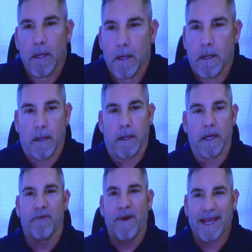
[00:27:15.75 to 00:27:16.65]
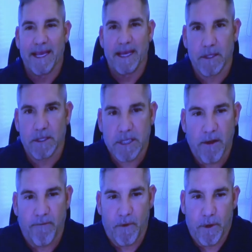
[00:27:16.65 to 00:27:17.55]
If I get
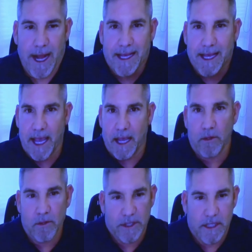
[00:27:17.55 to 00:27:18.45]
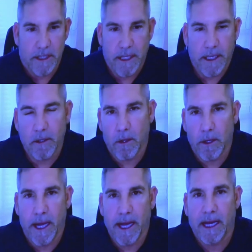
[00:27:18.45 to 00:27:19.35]
discovered, I can't use the deal,
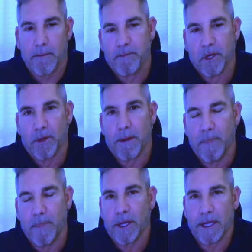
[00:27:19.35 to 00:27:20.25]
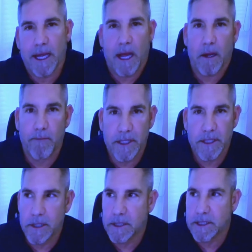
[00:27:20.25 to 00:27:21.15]
and I got to build $1 million
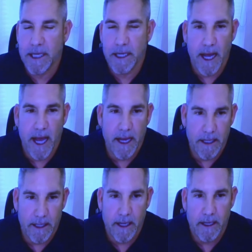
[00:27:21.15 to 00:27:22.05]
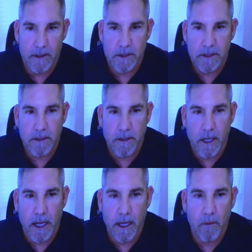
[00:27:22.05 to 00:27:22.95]
business in 90 days.
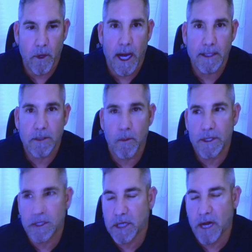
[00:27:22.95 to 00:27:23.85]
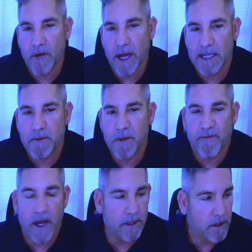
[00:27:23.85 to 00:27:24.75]
Okay. Well, when Discovery asked me
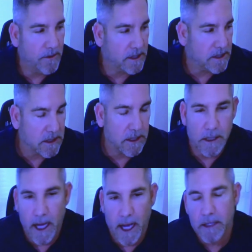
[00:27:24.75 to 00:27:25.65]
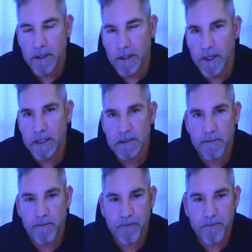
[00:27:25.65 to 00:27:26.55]
if I could do this, I said, yeah, I can do this.